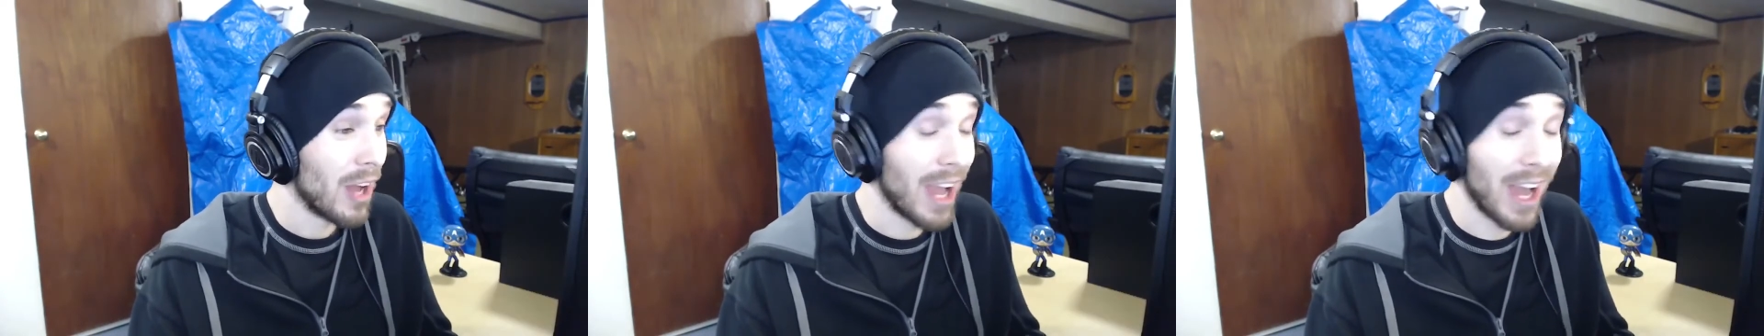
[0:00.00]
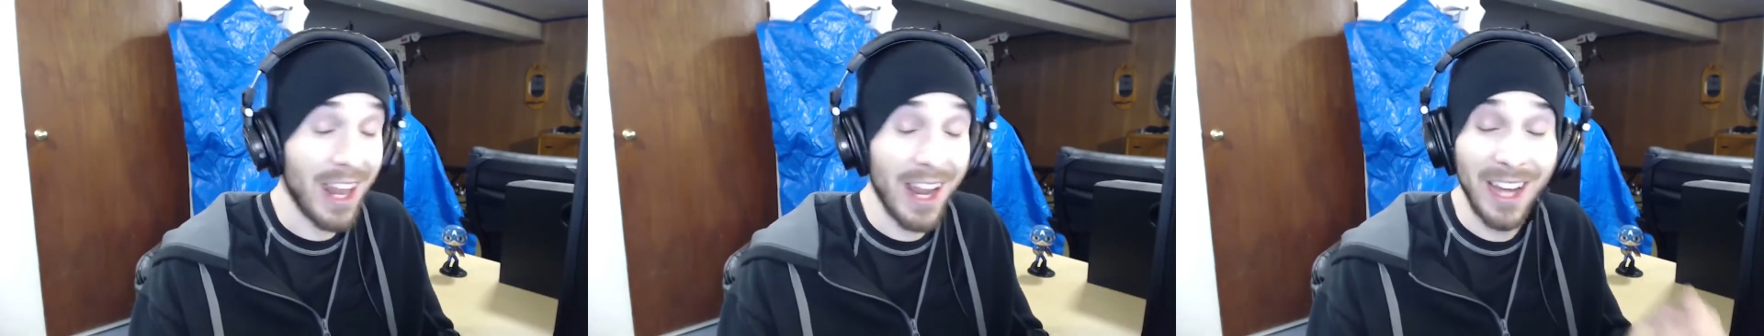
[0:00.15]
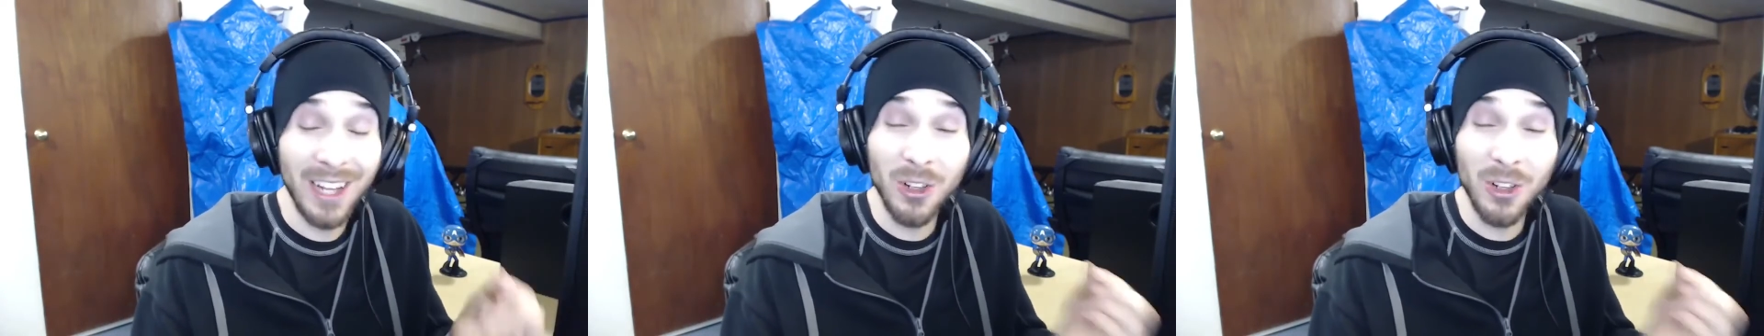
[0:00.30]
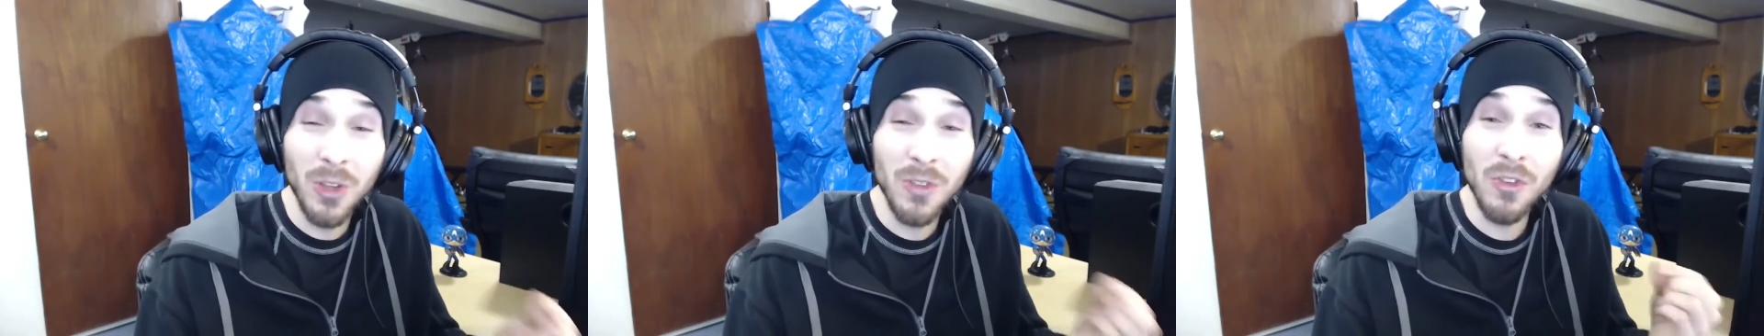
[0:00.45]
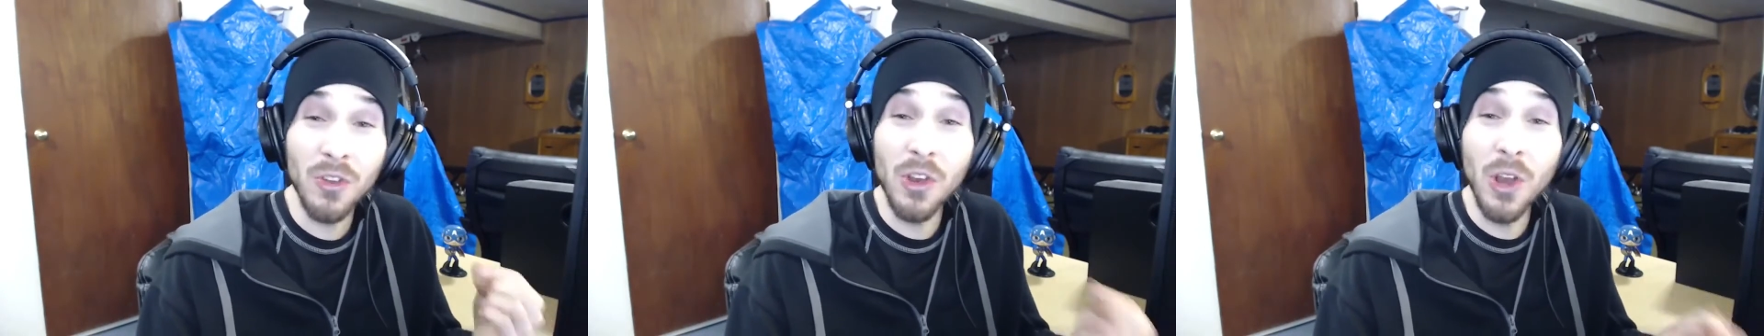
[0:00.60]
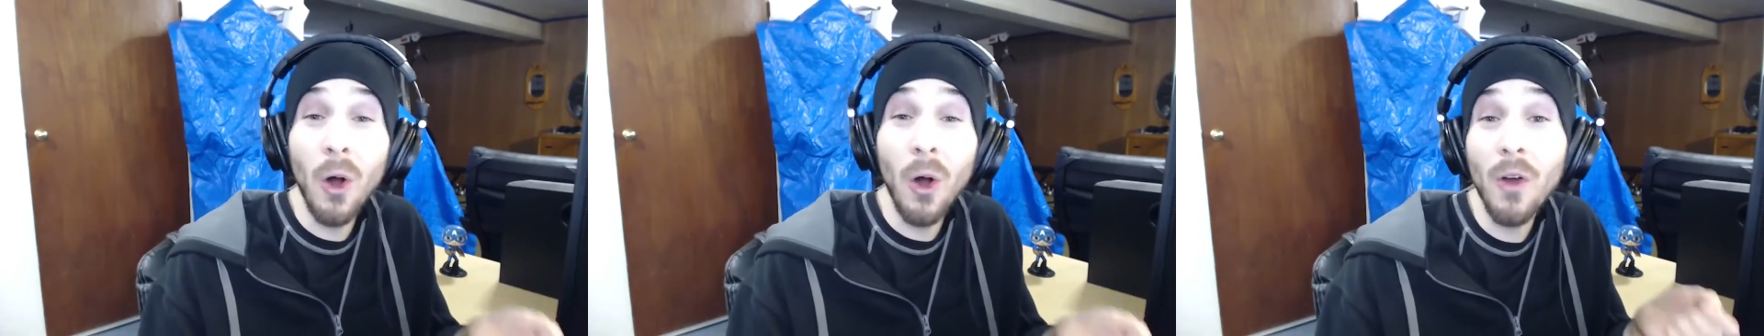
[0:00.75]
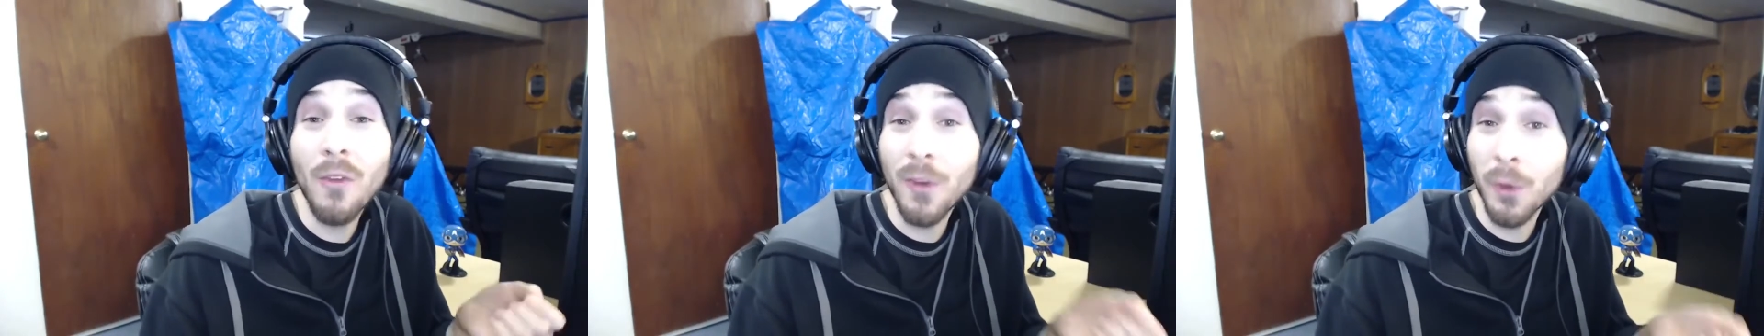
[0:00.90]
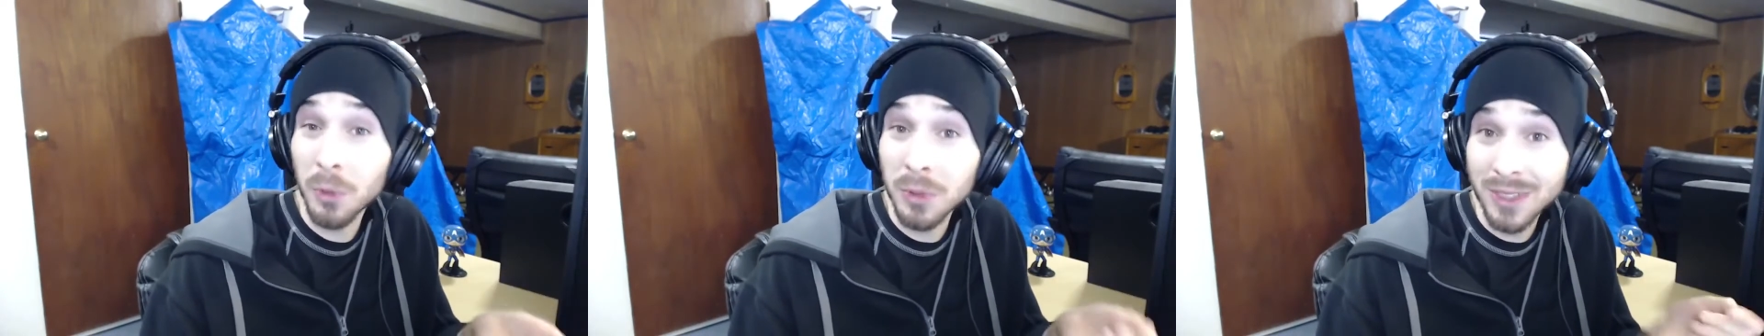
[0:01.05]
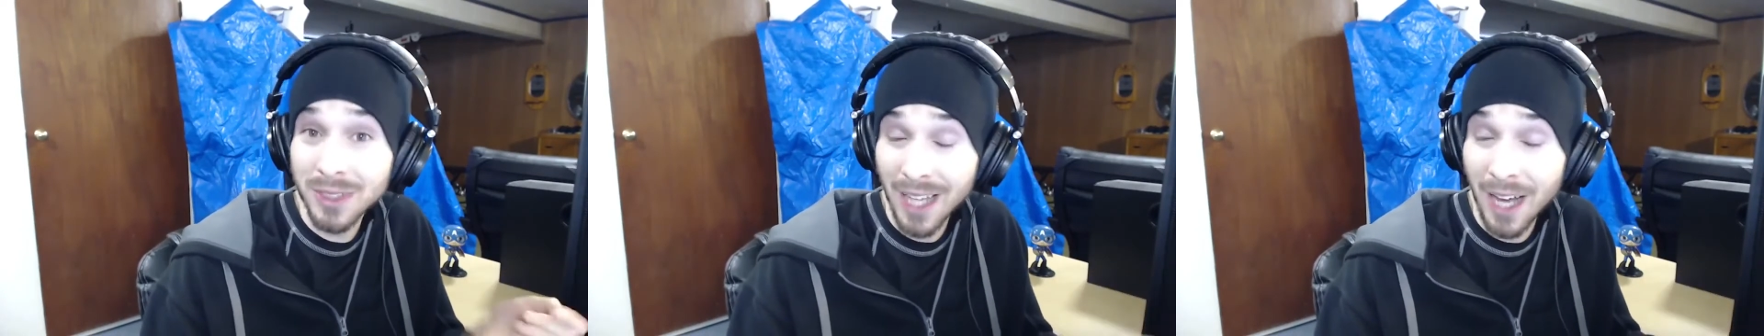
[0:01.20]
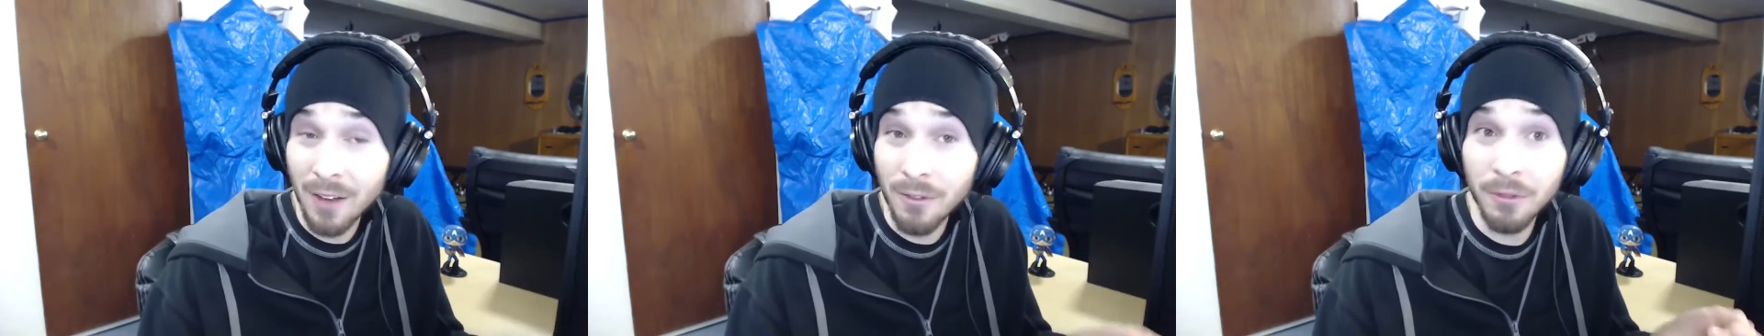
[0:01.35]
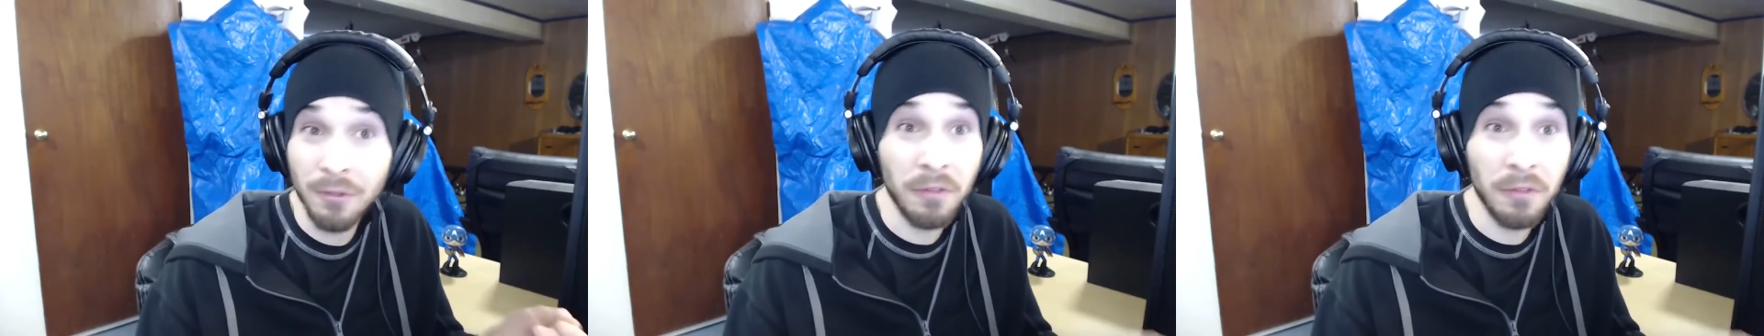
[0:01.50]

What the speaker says: And I don't even know if it was that